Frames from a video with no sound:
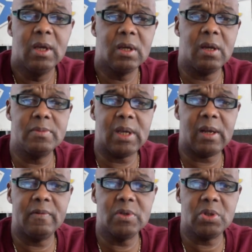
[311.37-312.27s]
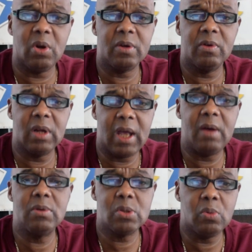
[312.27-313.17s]
Comes out of a starter
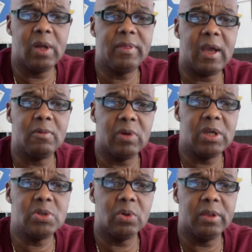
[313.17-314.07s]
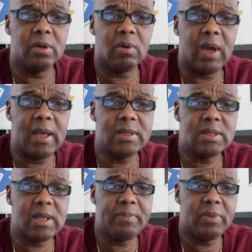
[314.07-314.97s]
allowance, won that race on the grass,
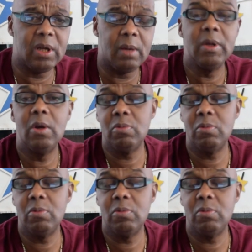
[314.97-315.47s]
stepping up,